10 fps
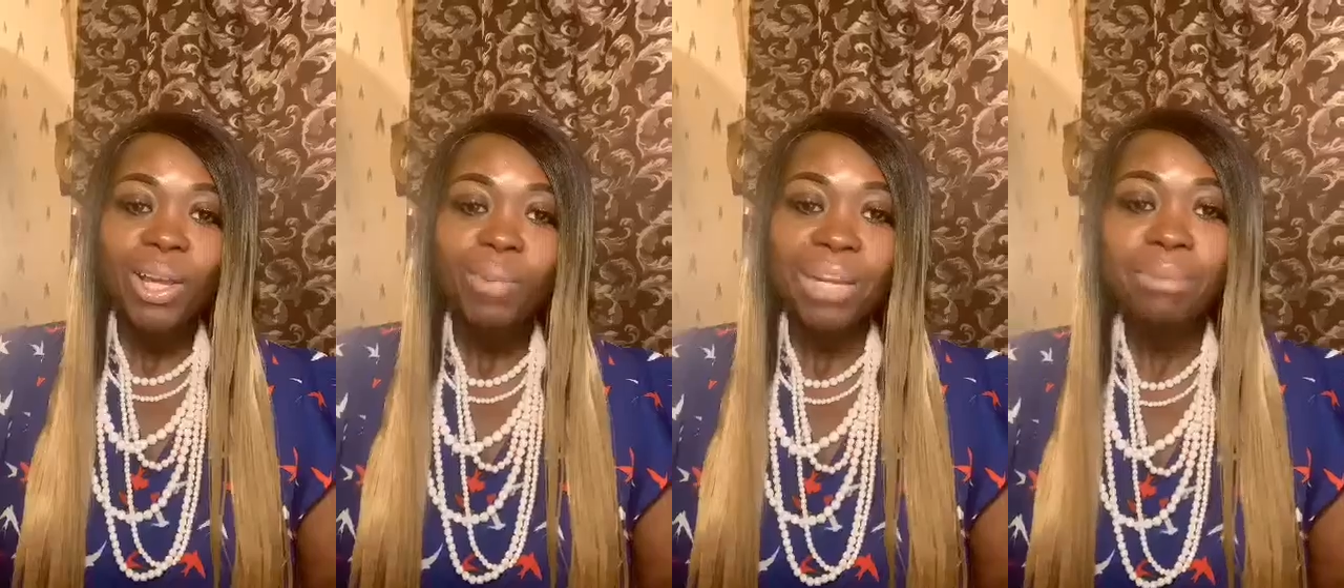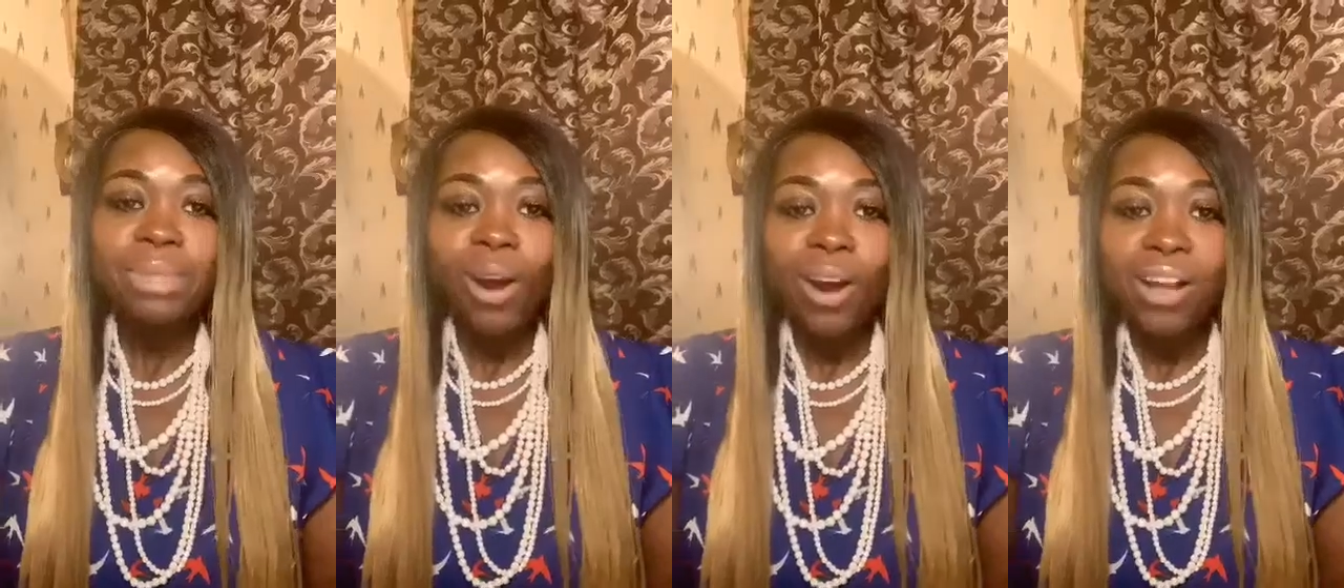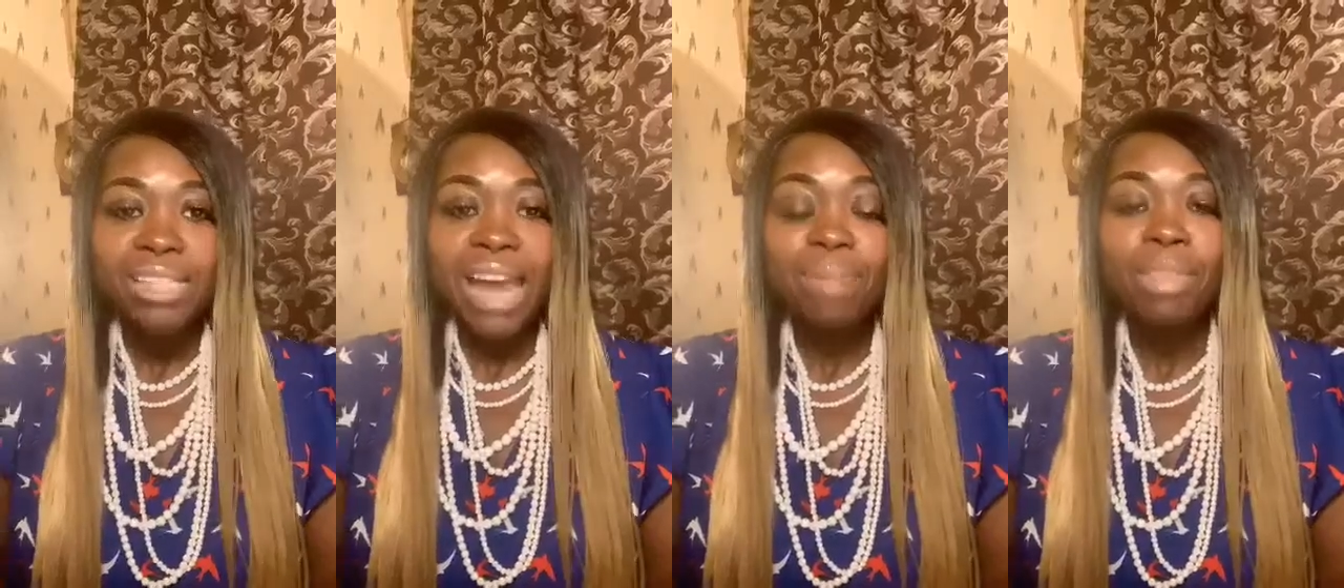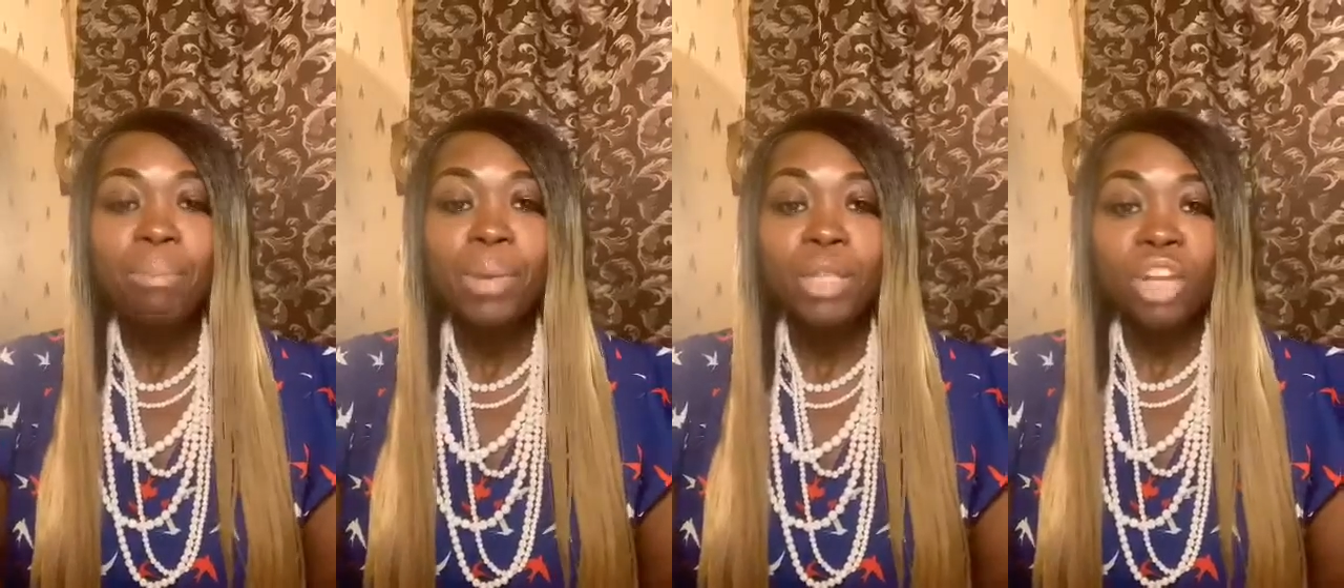Hello, my name is Artis. I'm the
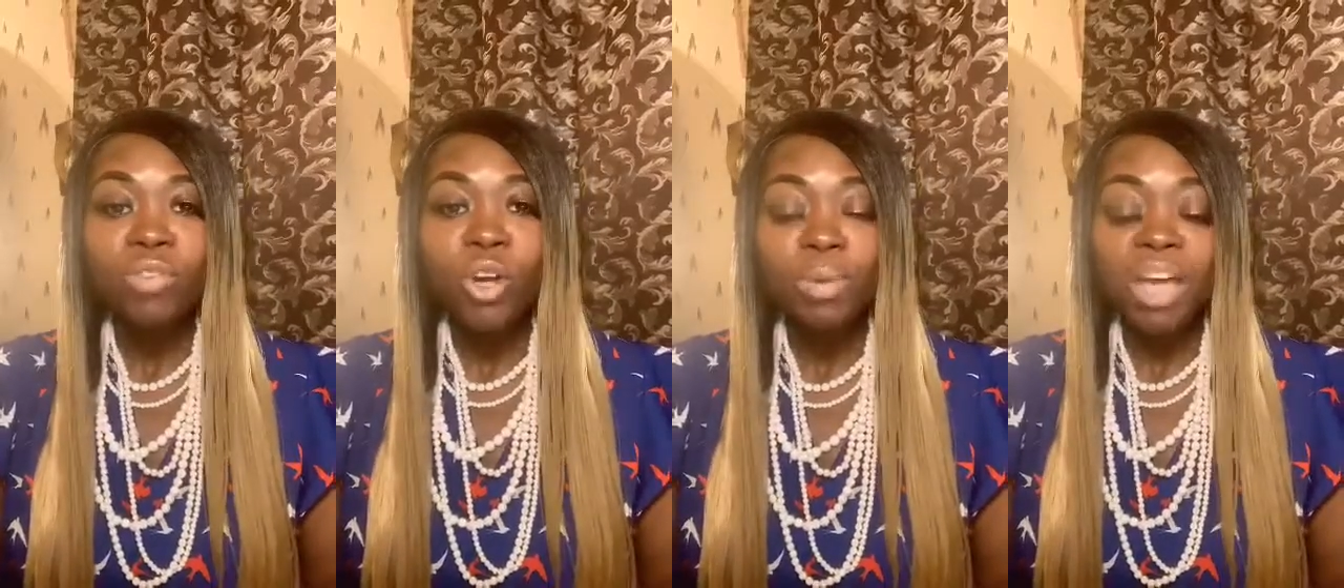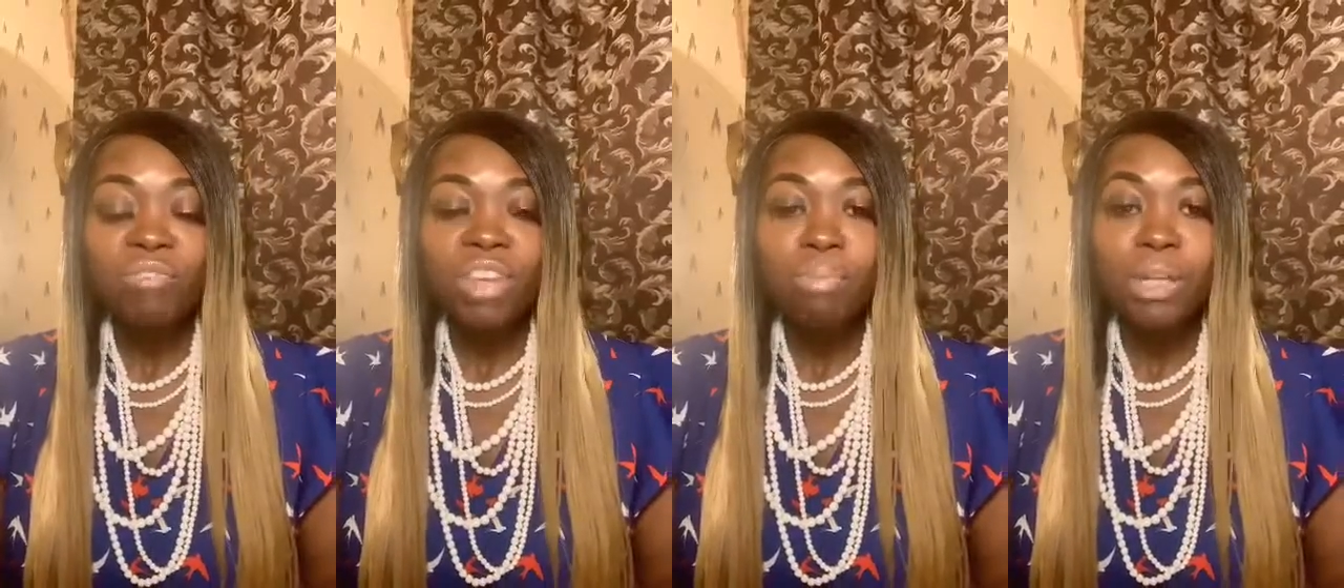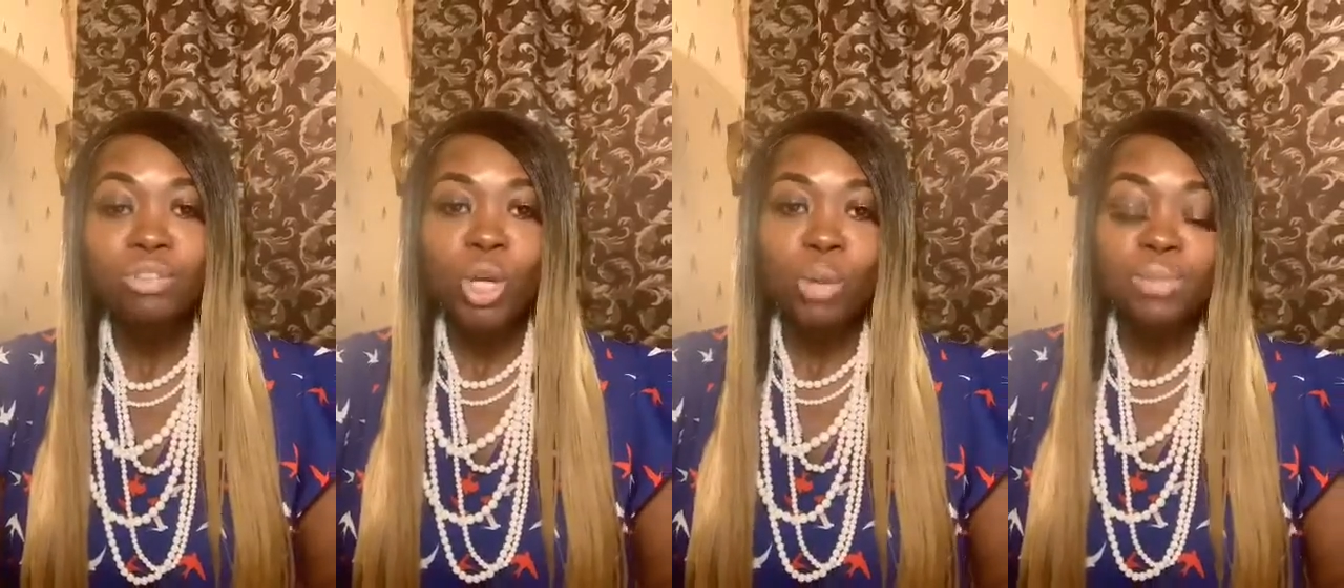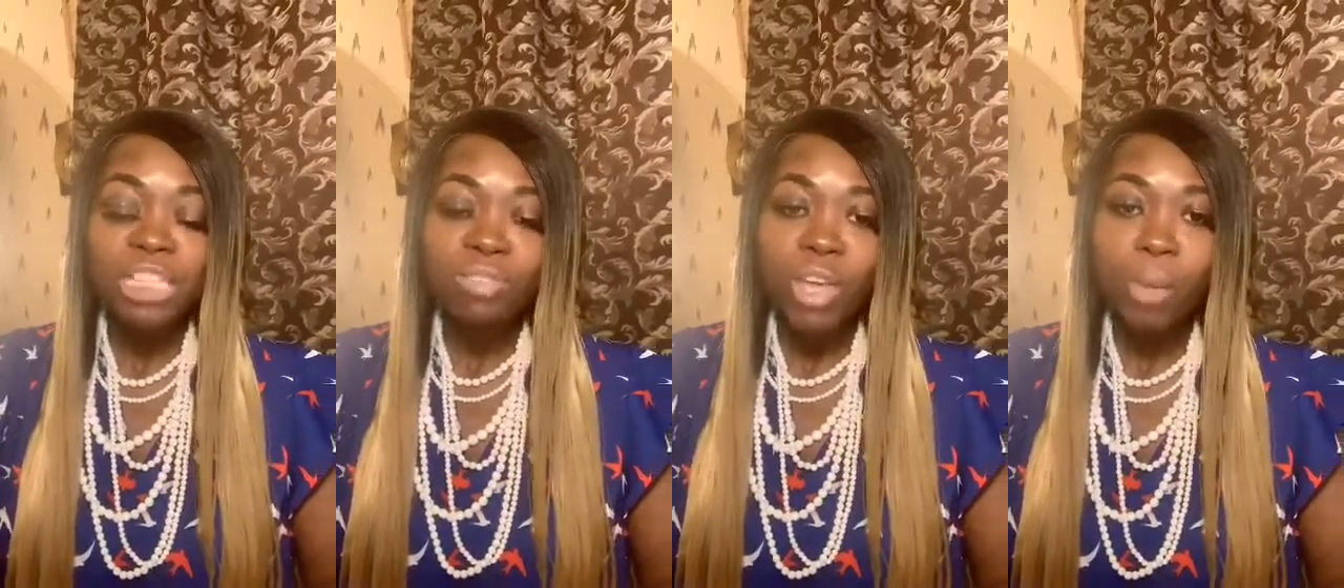administrator for Hope Cafe Ministry. Hope
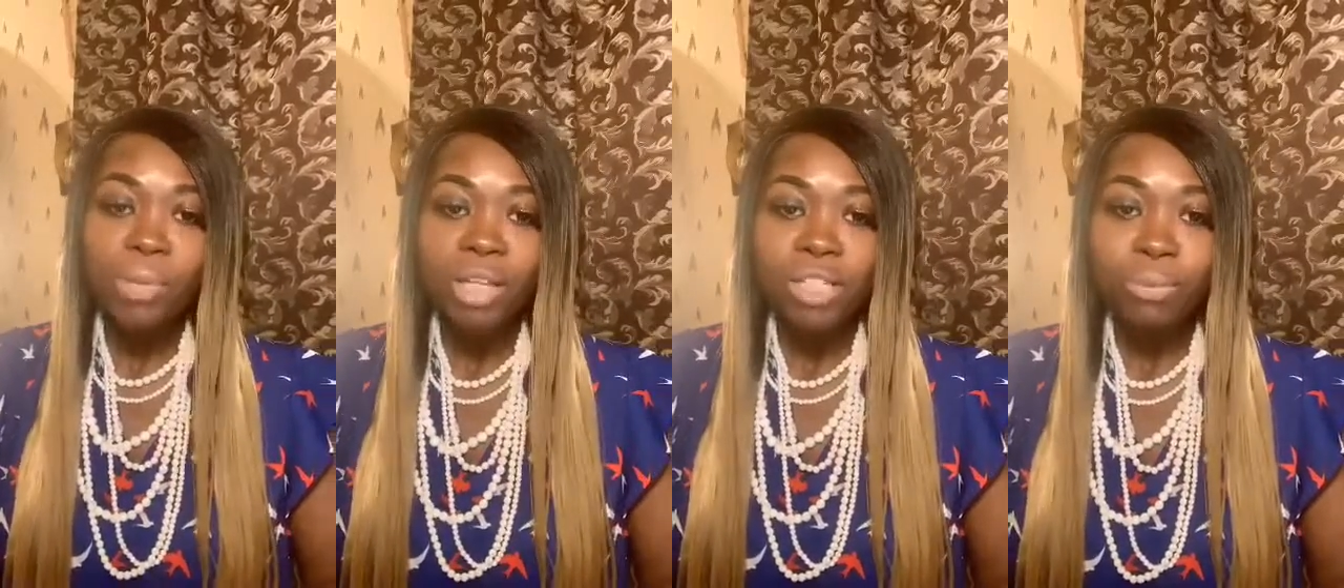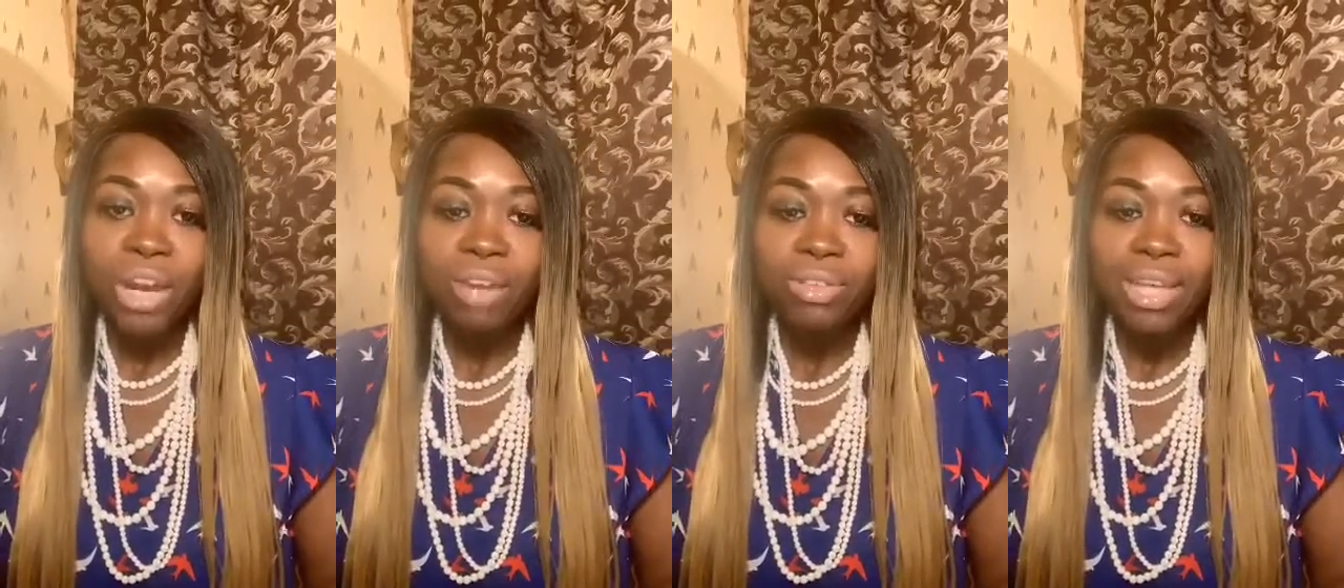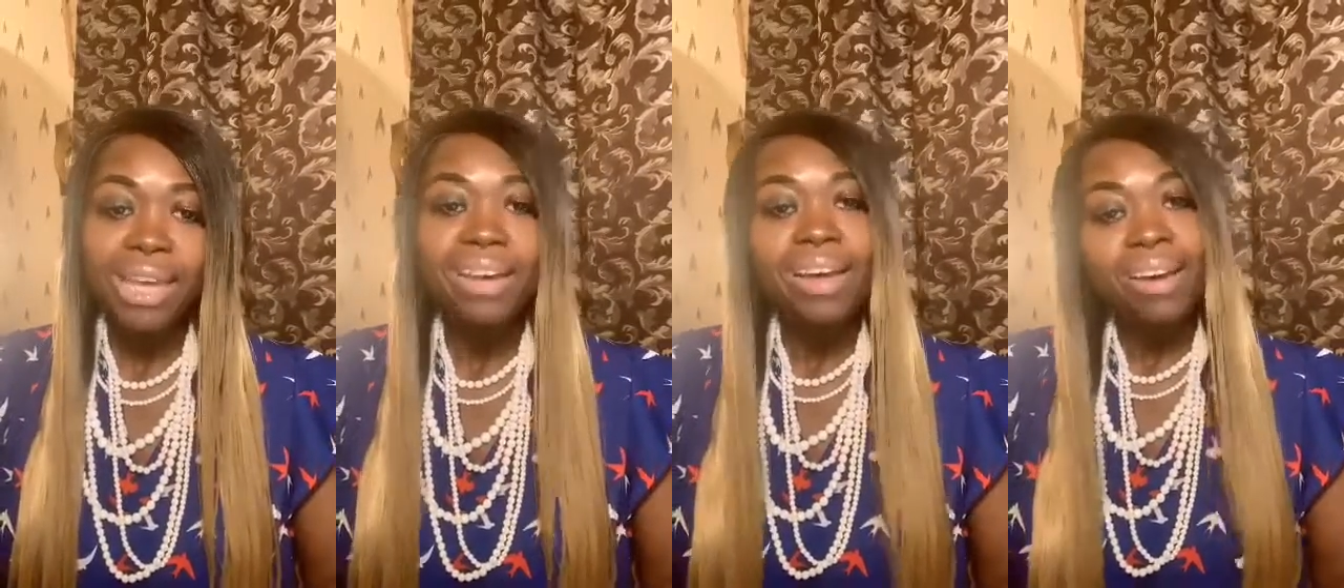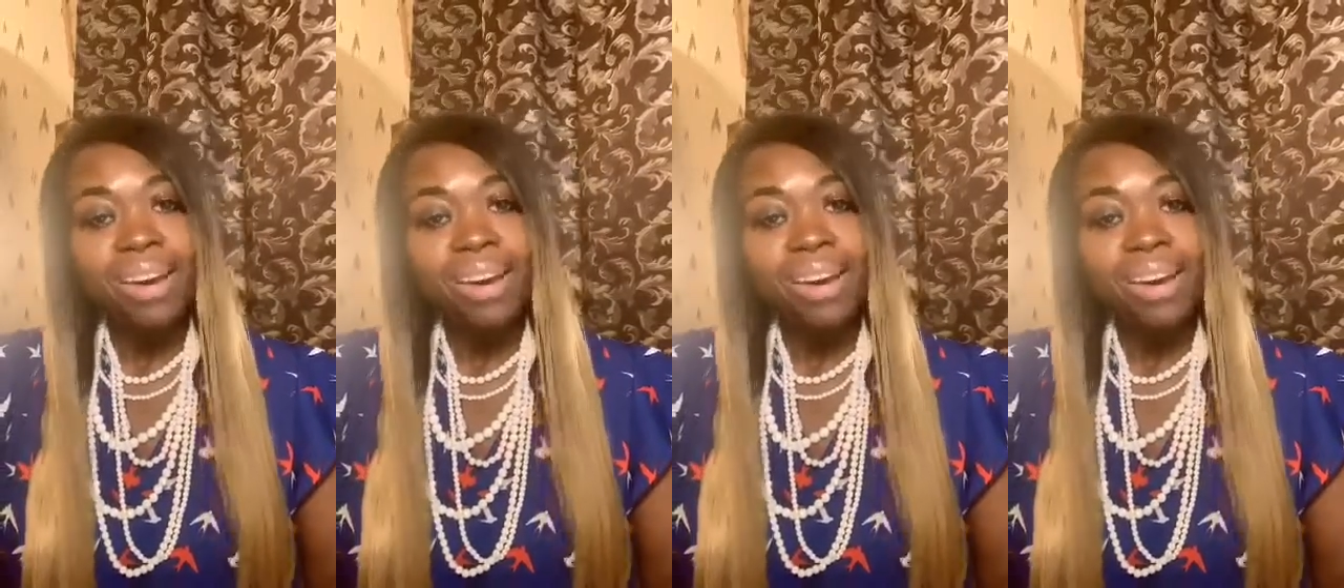stands for helping others pray every day.